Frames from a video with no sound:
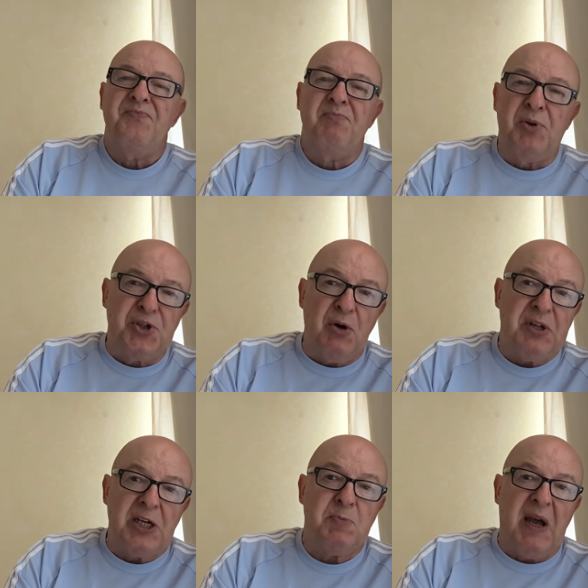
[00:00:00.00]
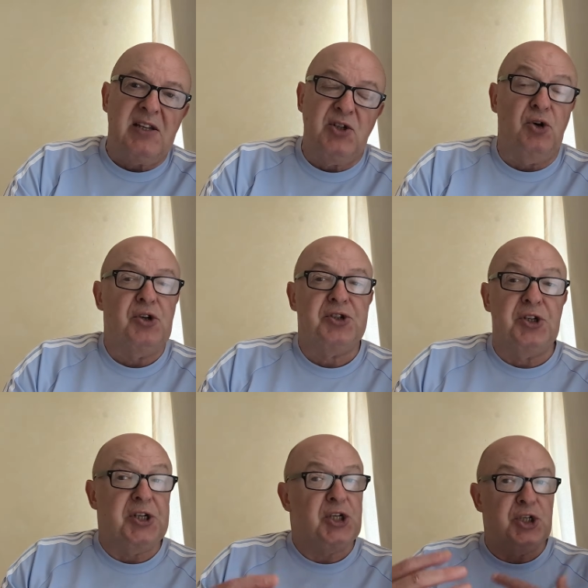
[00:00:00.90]
But don't expect your
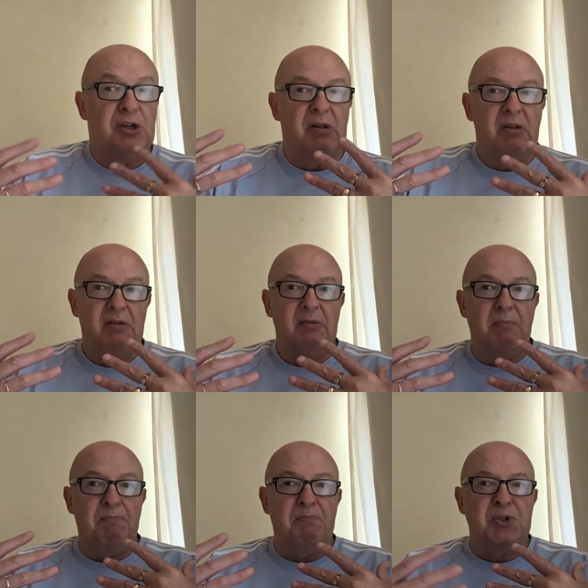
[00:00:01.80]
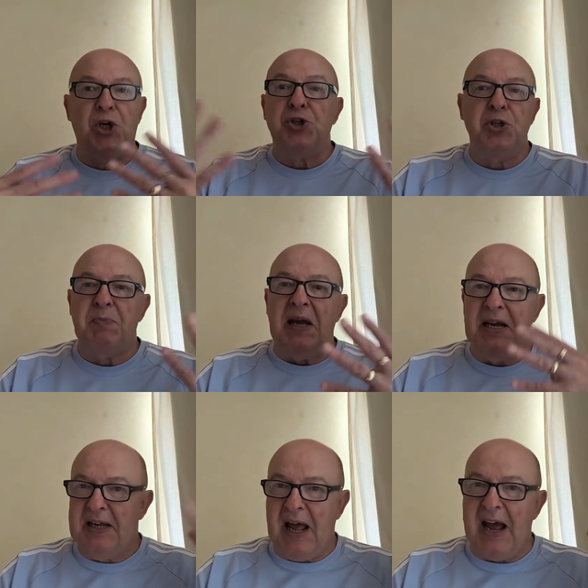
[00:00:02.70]
traditional sausage,
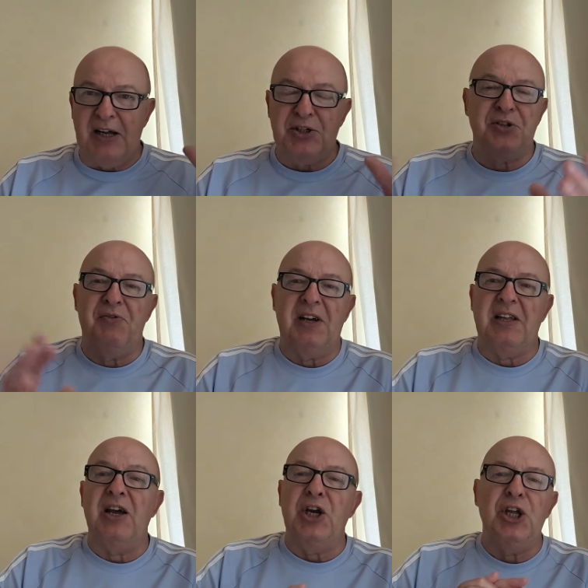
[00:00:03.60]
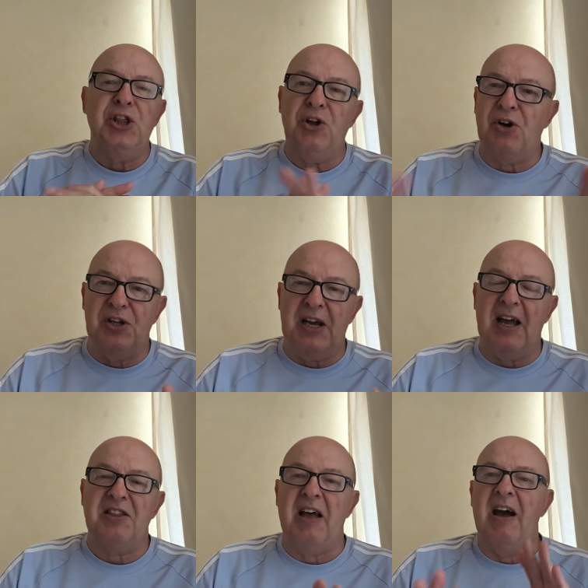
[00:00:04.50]
bacon, egg and stuff like that. You're not going to
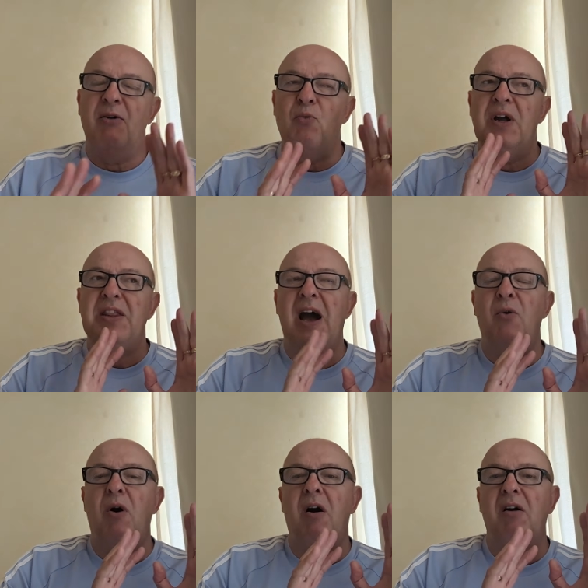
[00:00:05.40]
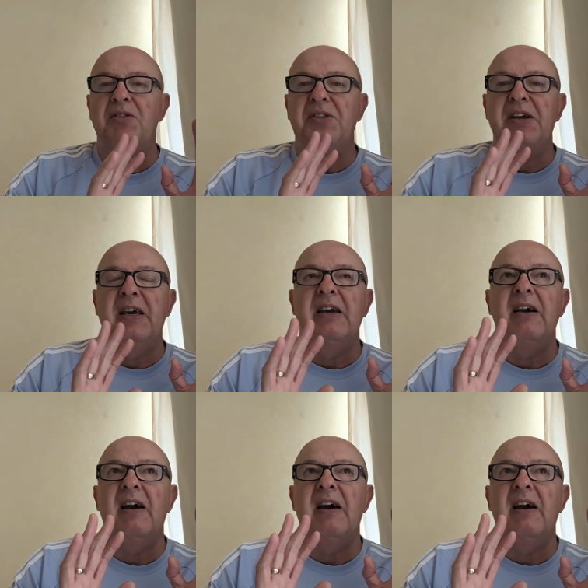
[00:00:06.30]
get that. We're now on this